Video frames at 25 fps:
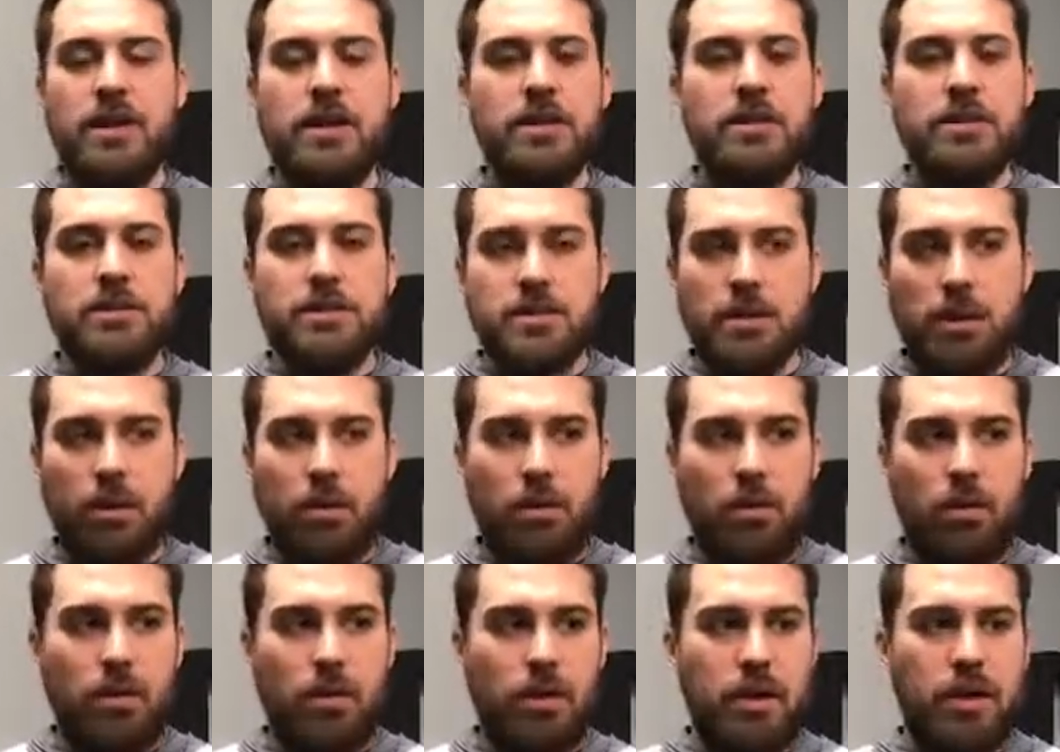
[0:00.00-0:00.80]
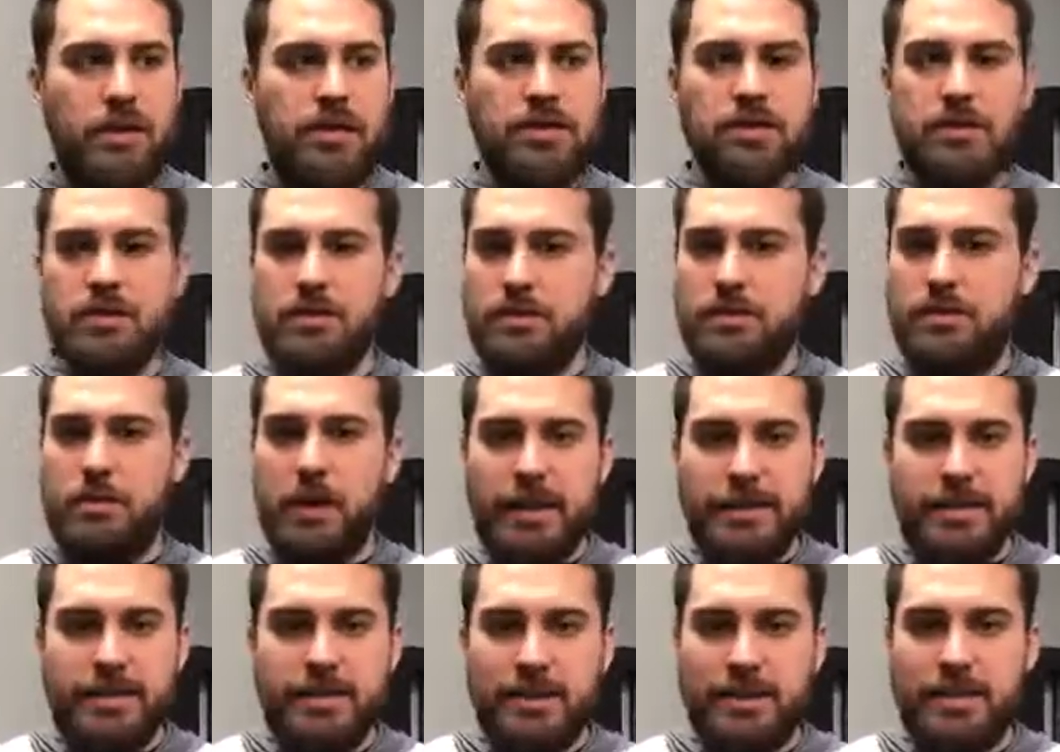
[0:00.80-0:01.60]
So it's just
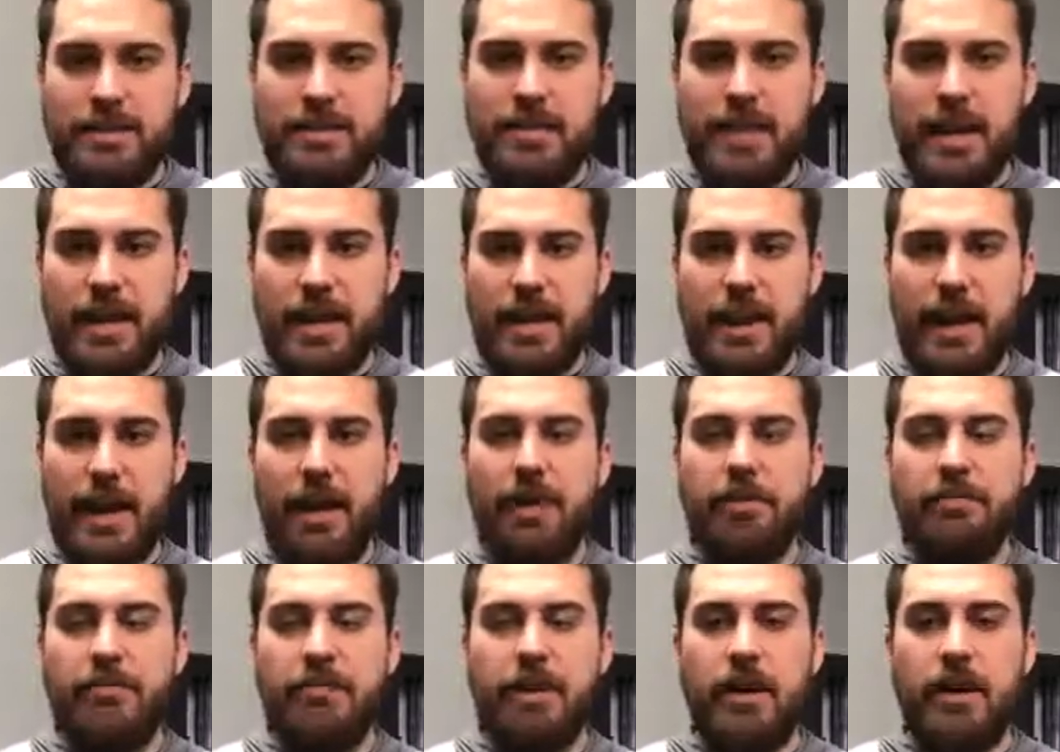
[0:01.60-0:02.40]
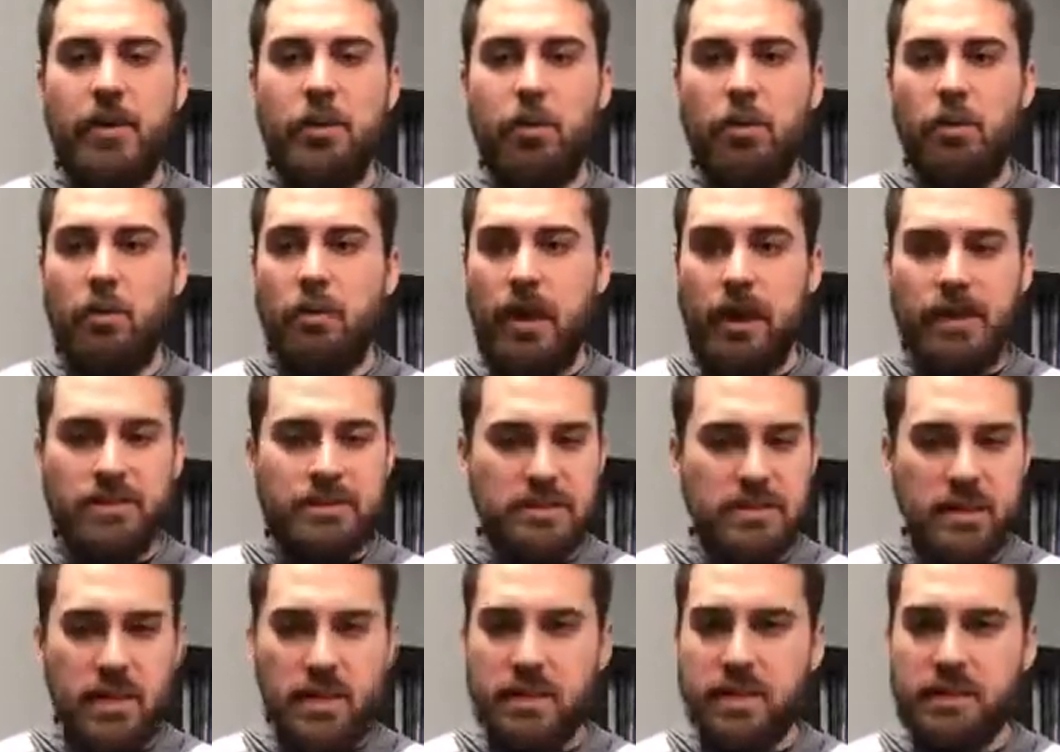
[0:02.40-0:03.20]
best to take care of it as
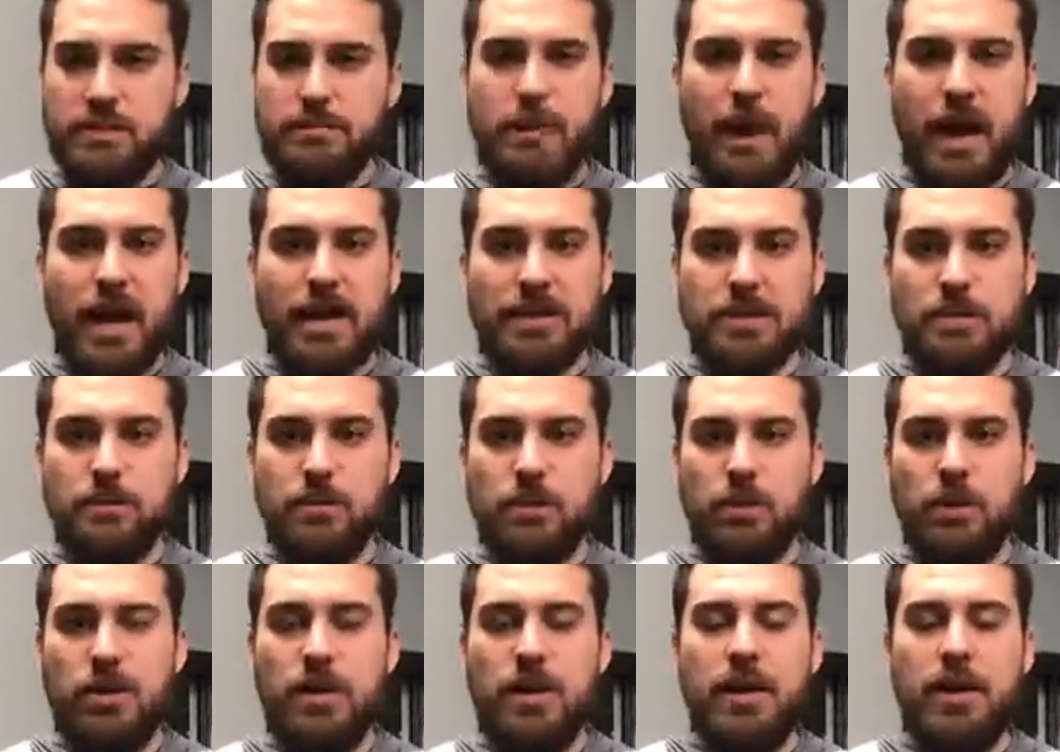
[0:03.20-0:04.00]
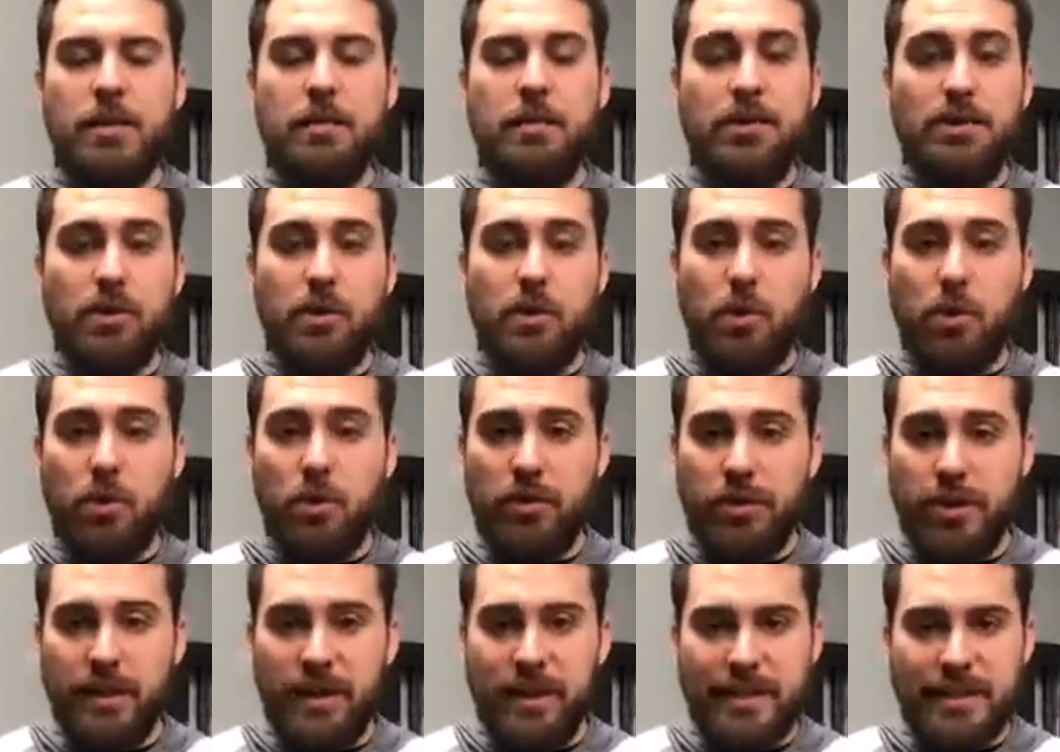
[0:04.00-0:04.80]
young as possible. But the cool
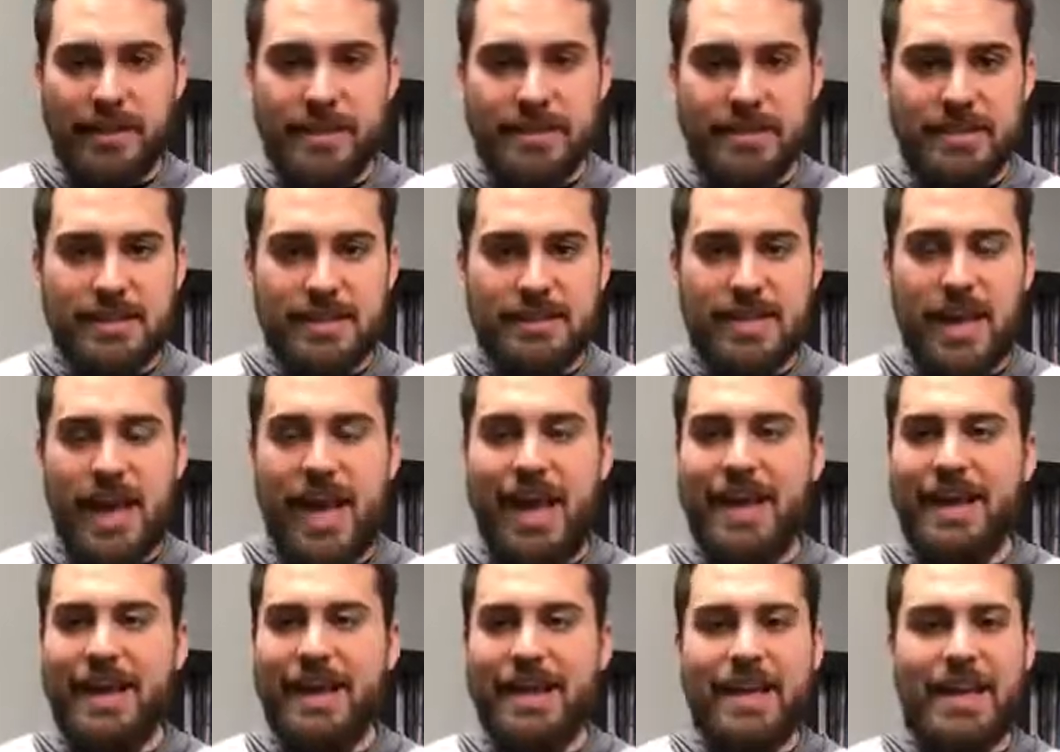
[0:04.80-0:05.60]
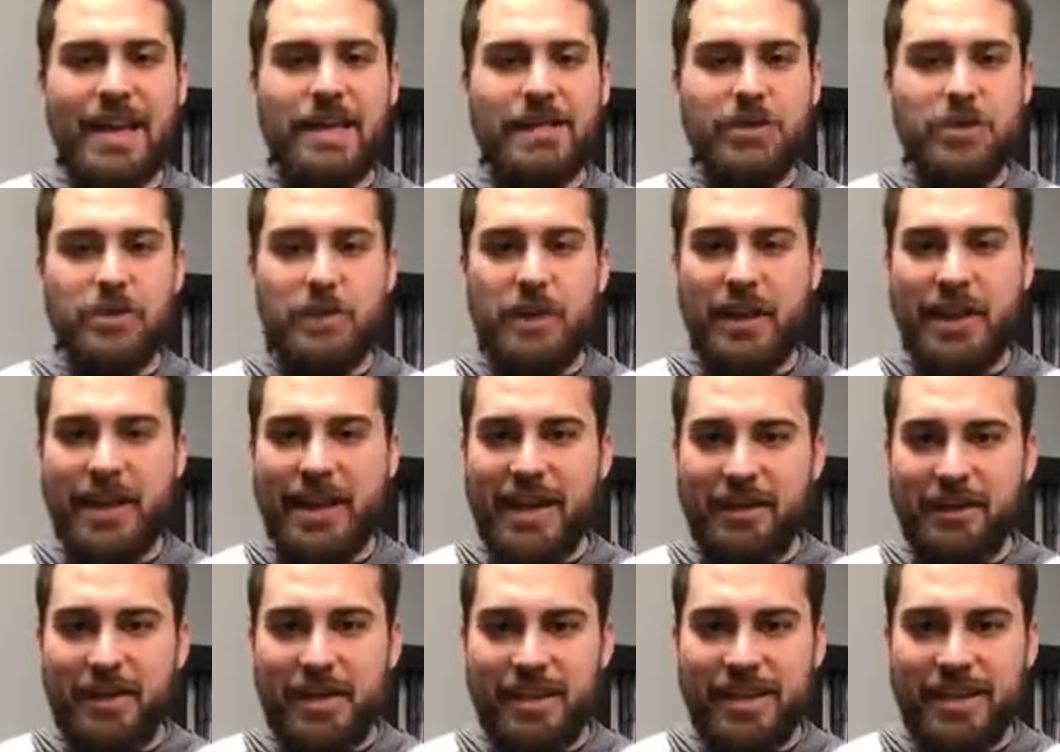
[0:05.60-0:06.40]
thing is at any age you can
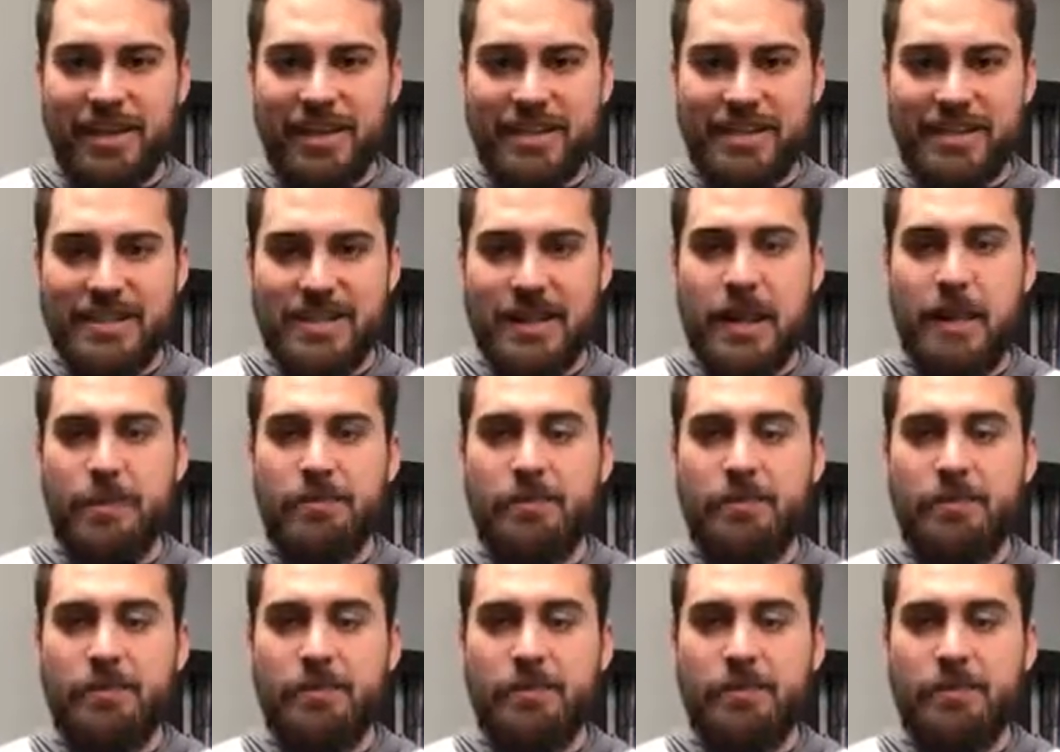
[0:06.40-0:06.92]
get rid of these.